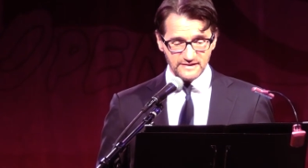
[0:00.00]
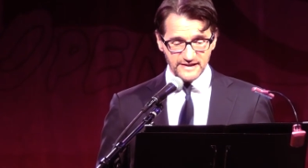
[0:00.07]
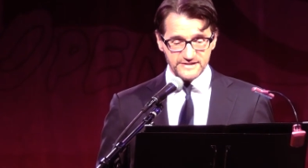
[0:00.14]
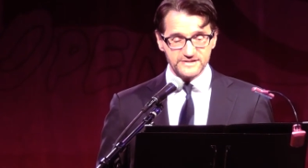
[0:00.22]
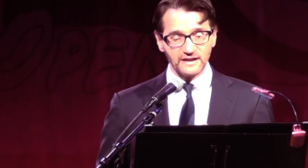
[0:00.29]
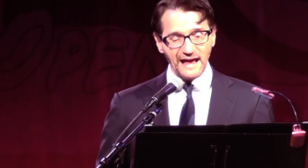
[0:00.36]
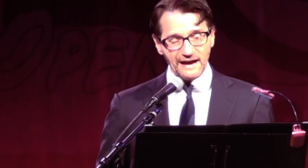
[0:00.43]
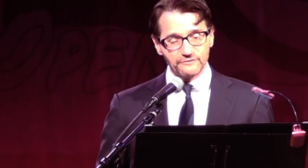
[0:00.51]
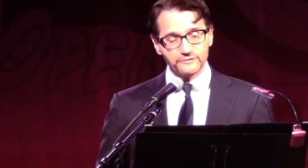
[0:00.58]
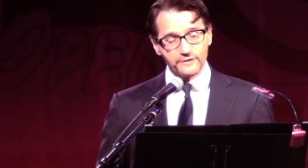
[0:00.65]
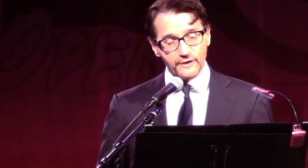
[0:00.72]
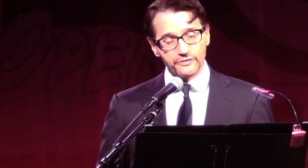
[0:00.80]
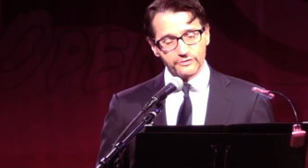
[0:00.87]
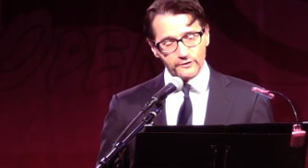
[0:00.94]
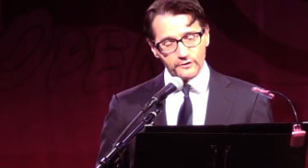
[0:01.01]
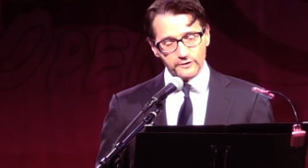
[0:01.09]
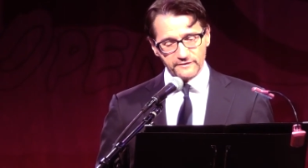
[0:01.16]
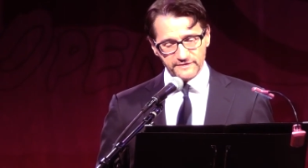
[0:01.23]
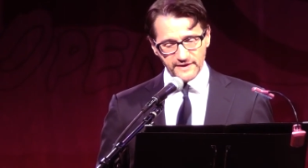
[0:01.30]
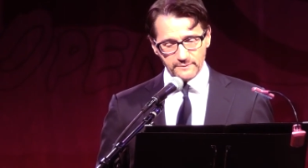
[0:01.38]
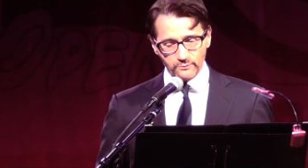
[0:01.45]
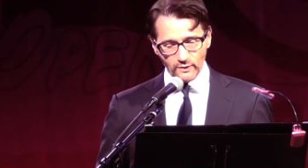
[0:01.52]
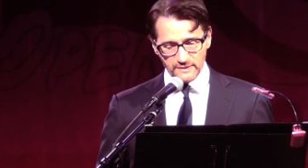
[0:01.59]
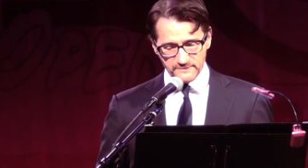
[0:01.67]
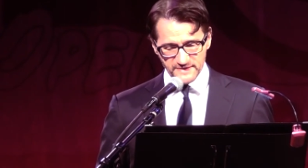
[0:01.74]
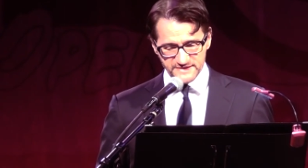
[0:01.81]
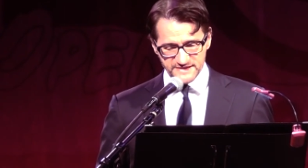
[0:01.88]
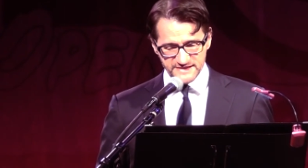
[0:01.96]
until after the third of the
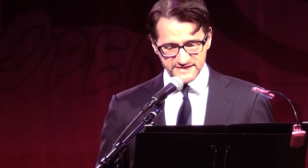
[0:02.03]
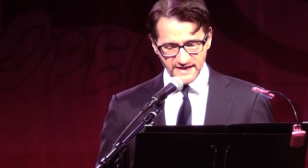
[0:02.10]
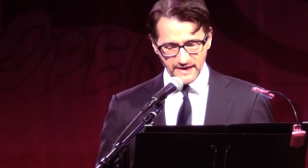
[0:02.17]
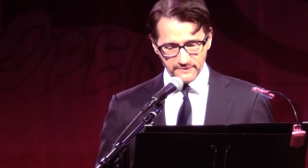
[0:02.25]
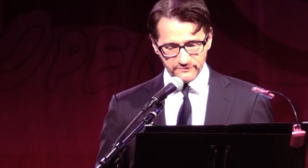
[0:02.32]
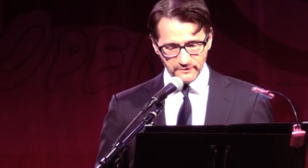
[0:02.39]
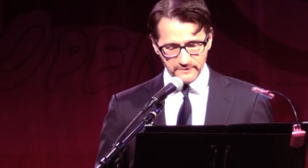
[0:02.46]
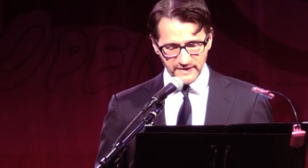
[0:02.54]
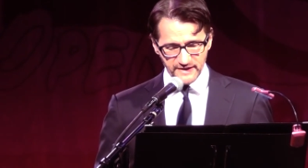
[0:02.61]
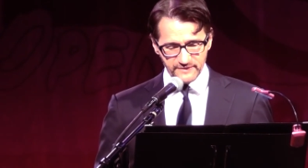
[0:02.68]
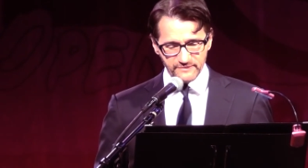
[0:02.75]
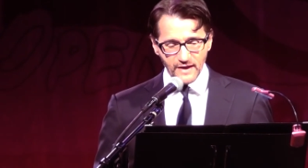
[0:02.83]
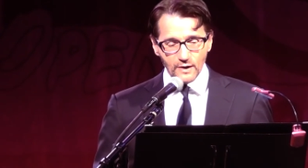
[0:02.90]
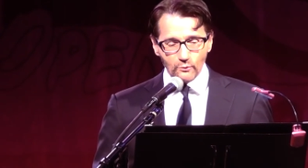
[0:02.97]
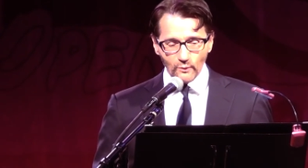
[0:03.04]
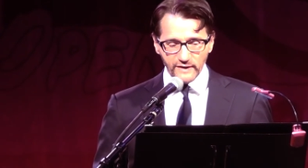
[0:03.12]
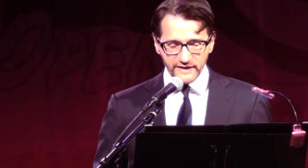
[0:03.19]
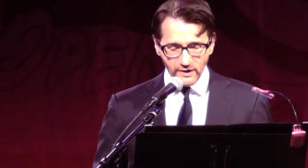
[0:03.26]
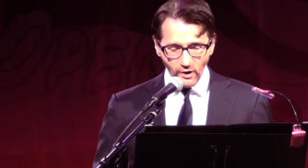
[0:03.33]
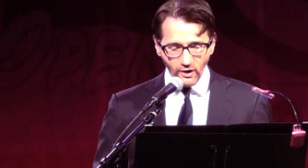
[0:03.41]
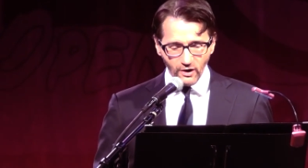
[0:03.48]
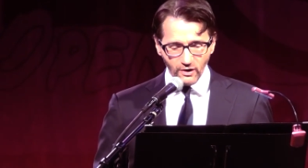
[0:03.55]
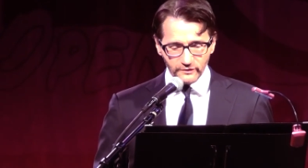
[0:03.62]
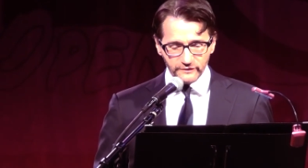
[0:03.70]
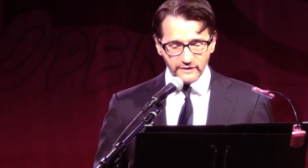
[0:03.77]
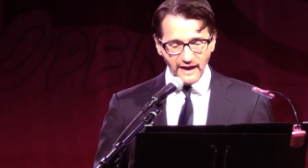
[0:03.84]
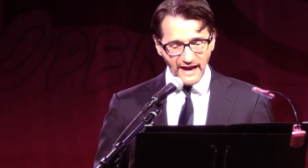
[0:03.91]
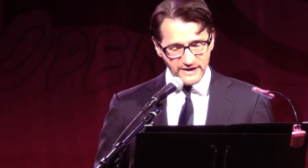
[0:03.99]
appointments he set up for me, when he
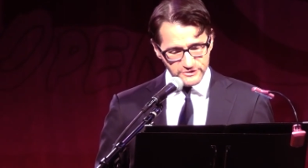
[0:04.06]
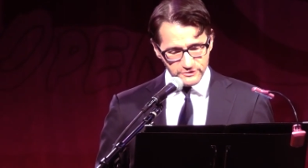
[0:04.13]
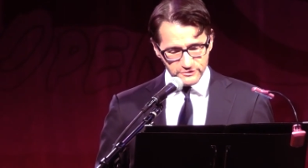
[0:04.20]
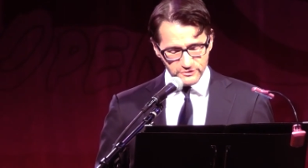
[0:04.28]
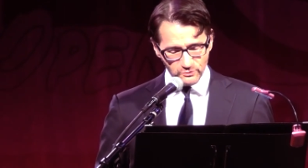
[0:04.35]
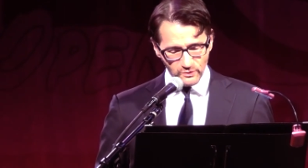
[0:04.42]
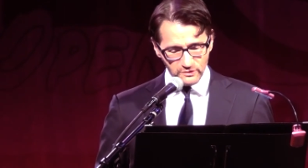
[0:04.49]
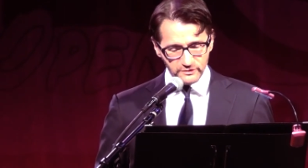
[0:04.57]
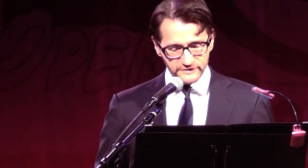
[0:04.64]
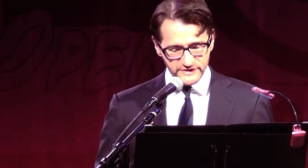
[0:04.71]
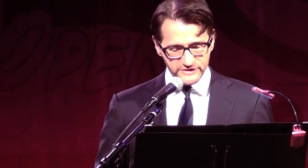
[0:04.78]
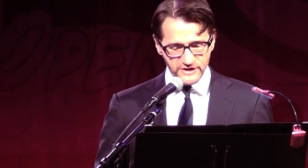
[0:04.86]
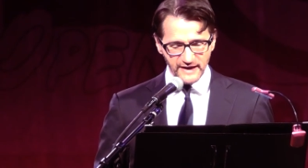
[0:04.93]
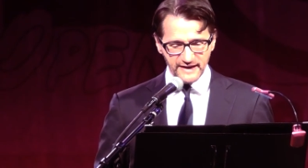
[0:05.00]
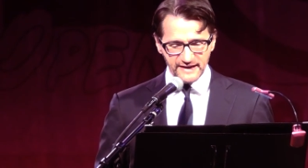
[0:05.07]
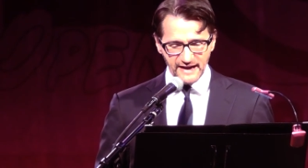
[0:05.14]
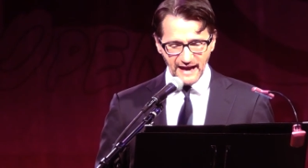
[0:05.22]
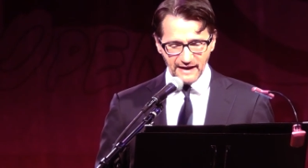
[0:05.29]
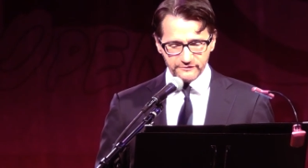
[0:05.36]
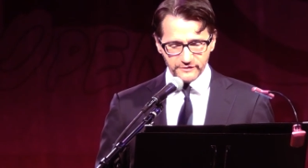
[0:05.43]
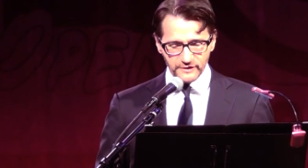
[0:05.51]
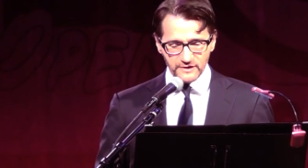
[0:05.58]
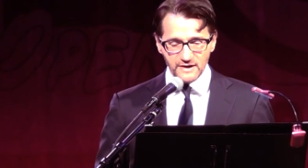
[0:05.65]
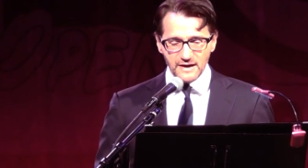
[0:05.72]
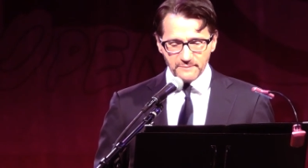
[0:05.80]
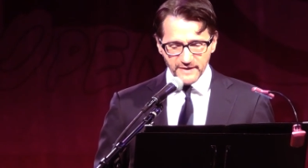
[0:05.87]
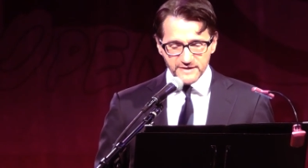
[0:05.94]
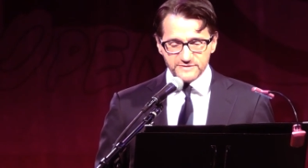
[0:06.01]
called, as usual, to check in after,
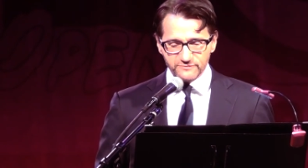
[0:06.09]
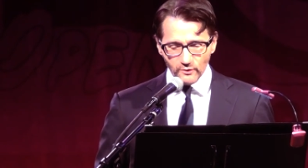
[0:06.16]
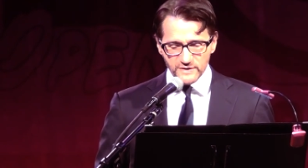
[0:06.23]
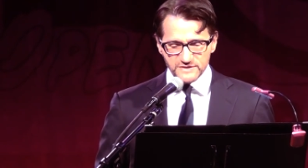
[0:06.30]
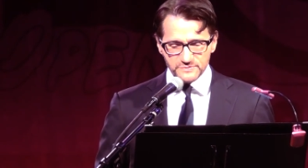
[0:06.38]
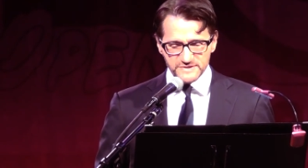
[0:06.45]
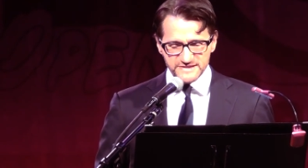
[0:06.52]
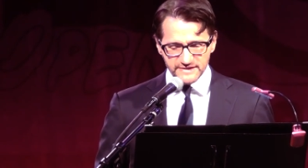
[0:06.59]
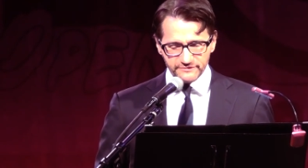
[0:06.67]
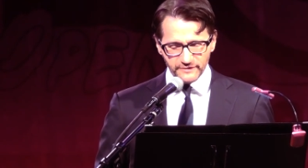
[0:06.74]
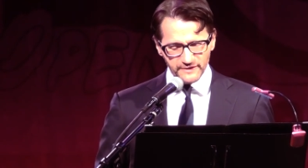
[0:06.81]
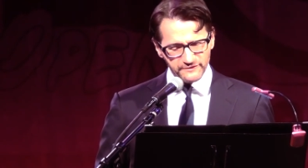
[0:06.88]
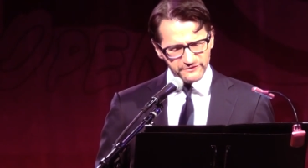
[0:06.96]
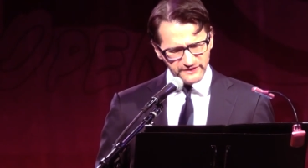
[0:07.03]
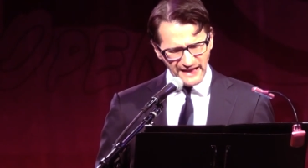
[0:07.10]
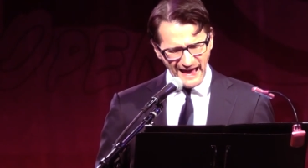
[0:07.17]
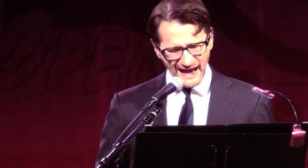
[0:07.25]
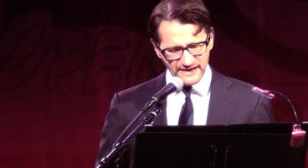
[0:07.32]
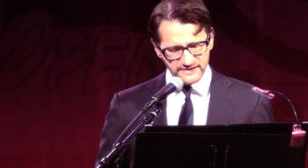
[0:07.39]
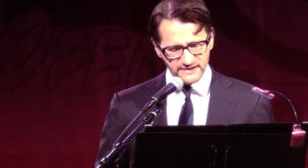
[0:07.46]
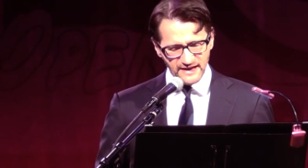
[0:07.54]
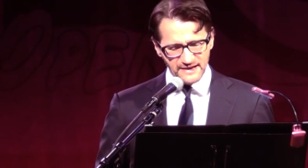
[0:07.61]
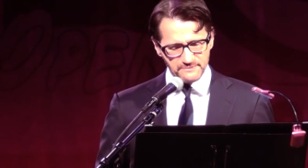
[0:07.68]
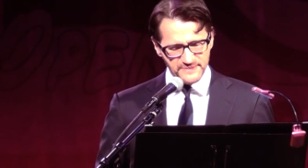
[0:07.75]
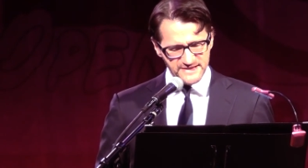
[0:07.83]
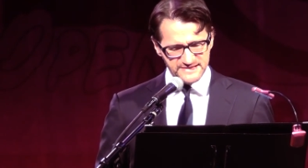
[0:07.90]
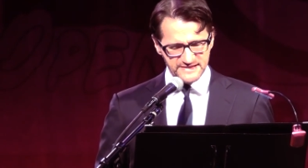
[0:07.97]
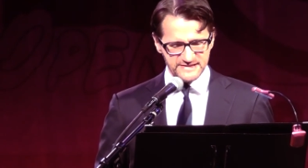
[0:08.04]
but his voice was different, flat and
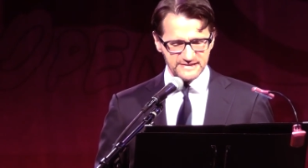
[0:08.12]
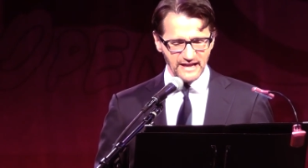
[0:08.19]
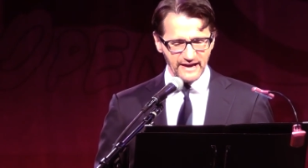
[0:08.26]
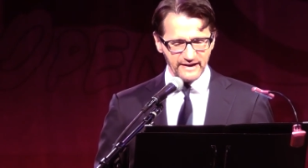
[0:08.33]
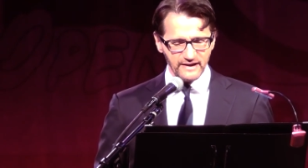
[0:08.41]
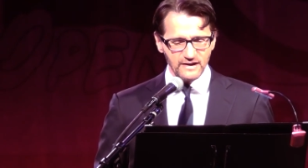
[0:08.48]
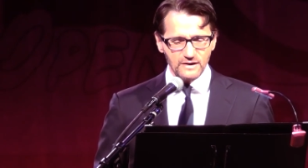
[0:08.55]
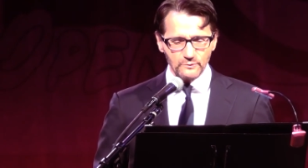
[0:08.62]
businesslike,